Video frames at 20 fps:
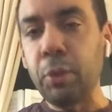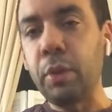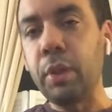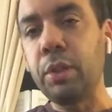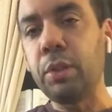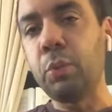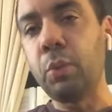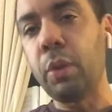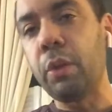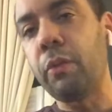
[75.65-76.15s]

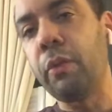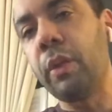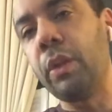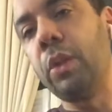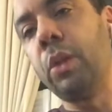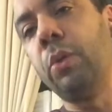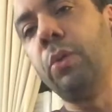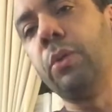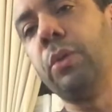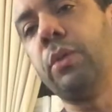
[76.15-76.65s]
each one of the
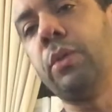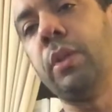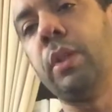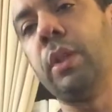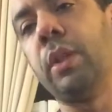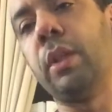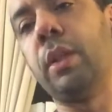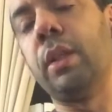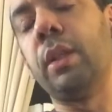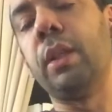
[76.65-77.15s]
notes
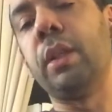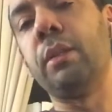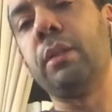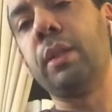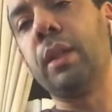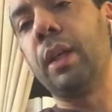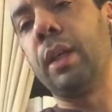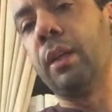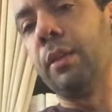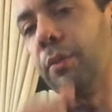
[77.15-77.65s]
in a scale.